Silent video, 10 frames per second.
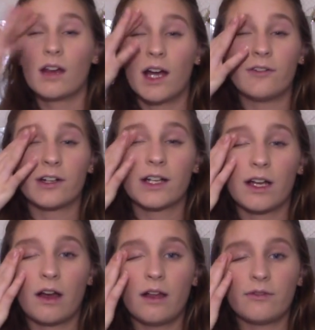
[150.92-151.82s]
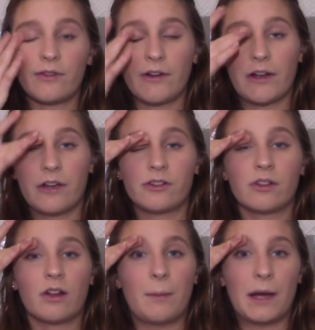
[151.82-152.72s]
I've already got
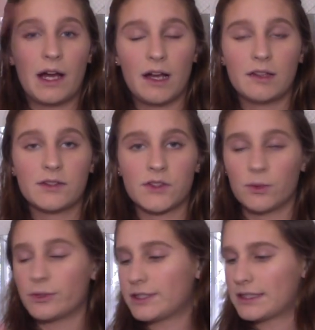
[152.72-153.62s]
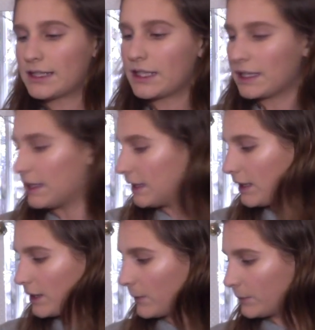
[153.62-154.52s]
foundation on my eyes, so we're just gonna
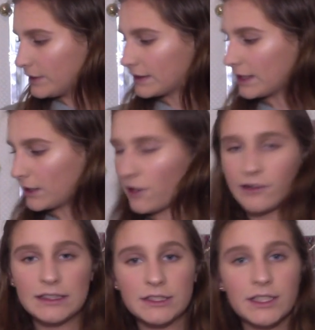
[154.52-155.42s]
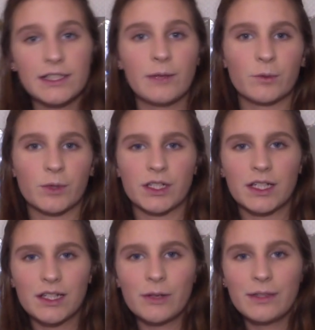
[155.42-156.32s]
call it good, and we're
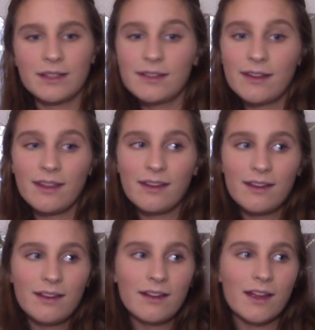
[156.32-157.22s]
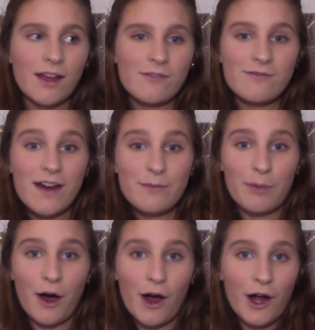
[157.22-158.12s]
gonna go into the fun
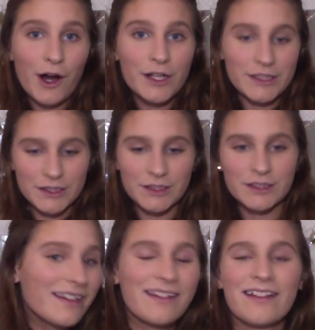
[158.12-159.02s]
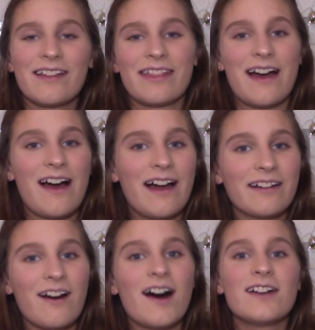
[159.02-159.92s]
part that I
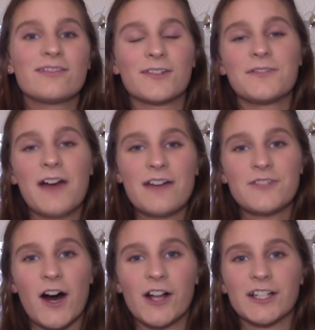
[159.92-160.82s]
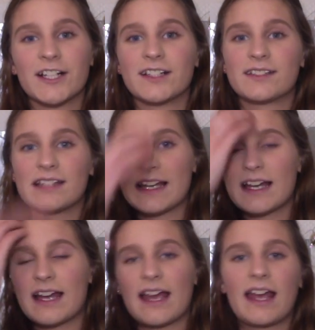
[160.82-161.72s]
got for $5,
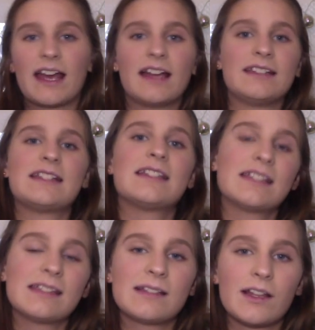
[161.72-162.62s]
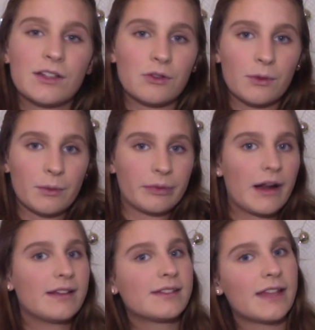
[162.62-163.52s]
and this is not the normal
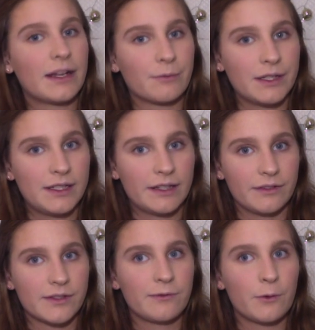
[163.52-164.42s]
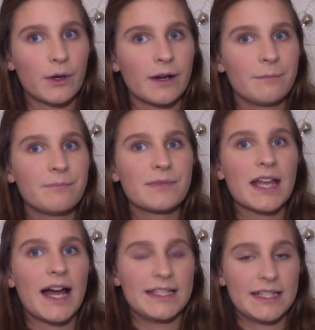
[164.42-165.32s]
price that it retails for.
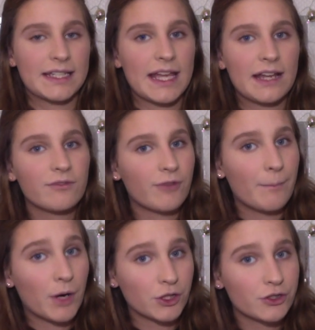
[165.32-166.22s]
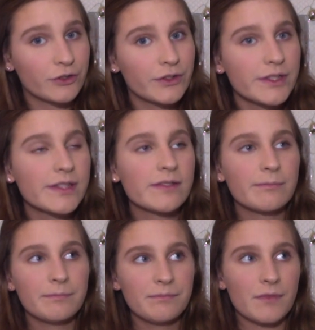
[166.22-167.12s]
I did get it from Marshall's,
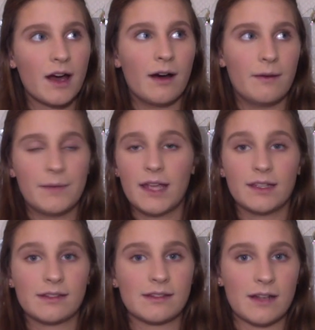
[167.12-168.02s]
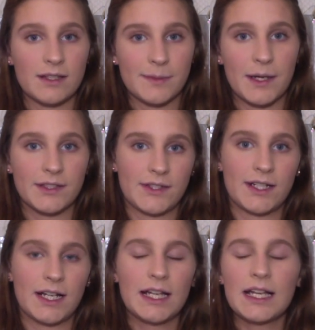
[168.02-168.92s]
and this is not
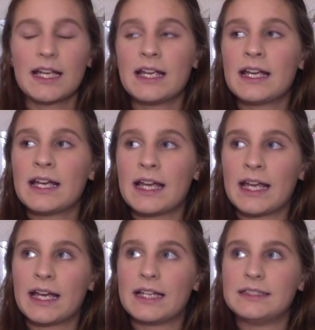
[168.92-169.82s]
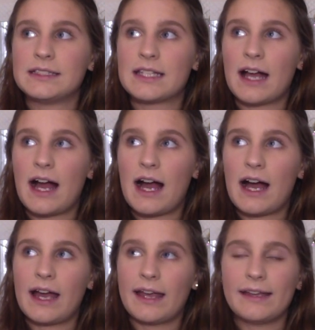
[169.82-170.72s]
sponsored. And
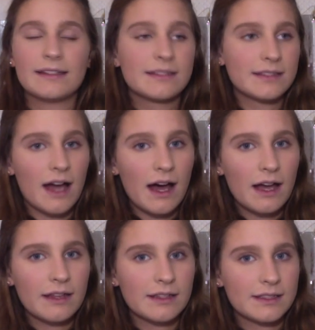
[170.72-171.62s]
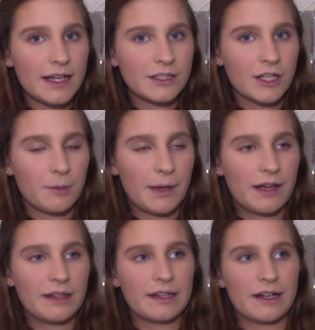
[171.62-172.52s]
I saw this eyeshadow
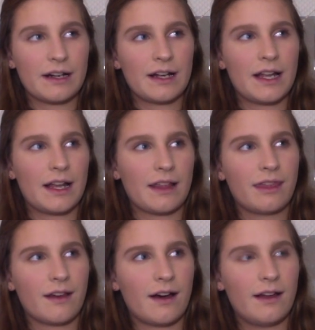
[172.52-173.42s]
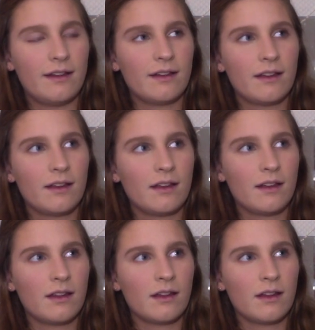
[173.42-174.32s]
palette there, and I thought,
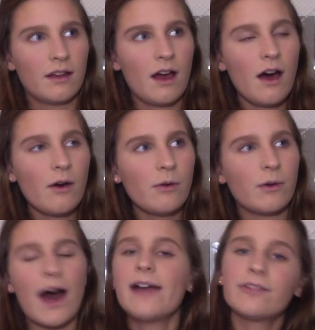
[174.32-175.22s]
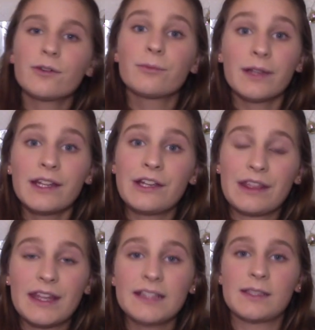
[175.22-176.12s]
oh, I've heard really
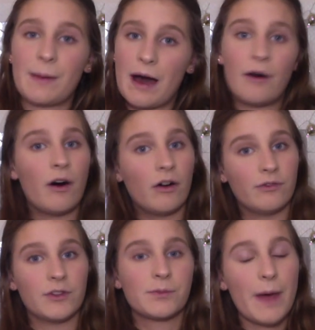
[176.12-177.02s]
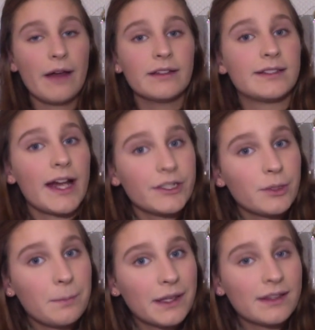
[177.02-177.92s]
good things about all of those palettes. I
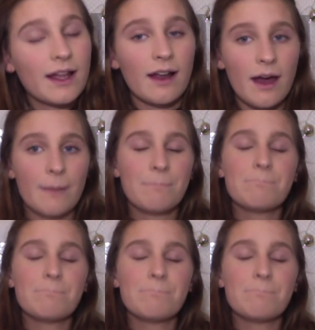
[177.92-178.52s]
should pick that up.